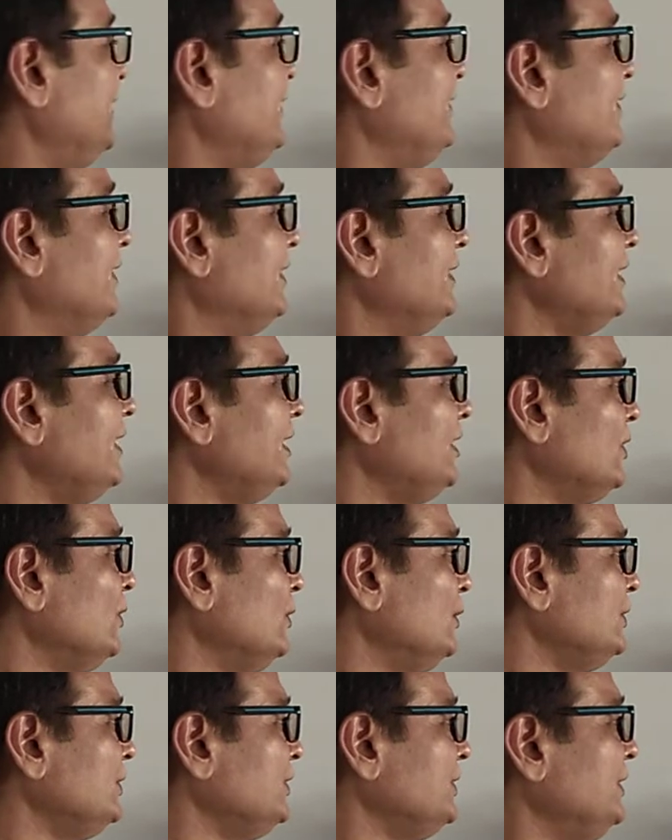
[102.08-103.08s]
General
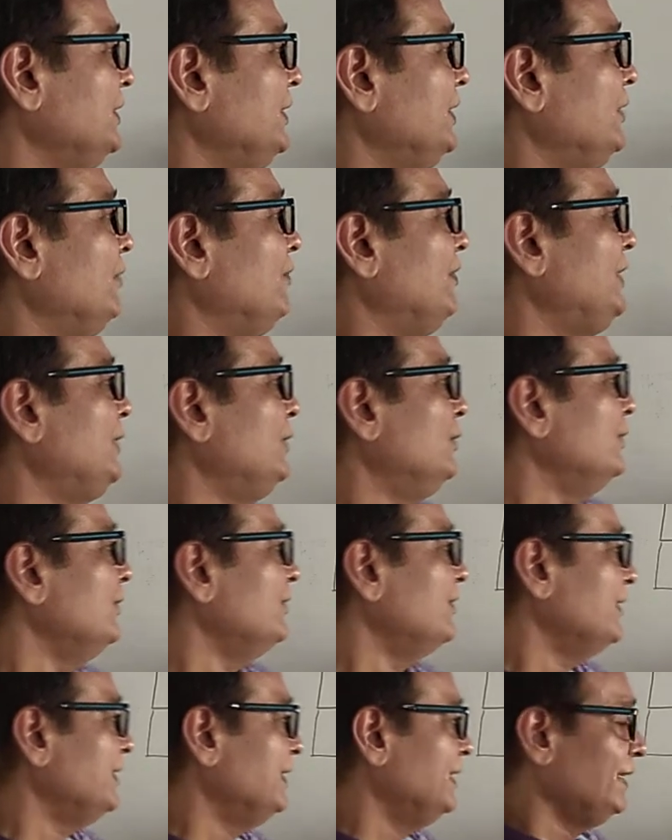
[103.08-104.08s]
truth, we
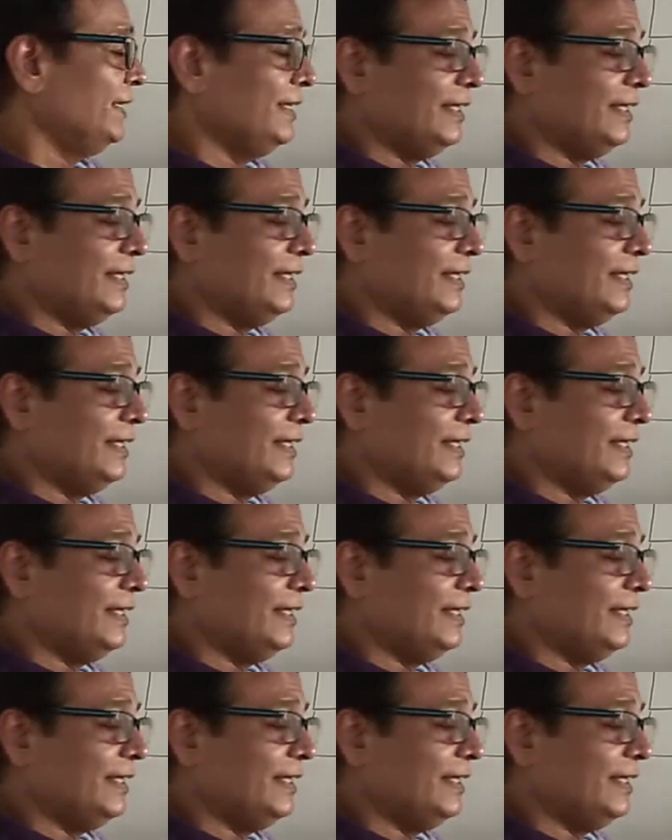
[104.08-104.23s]
use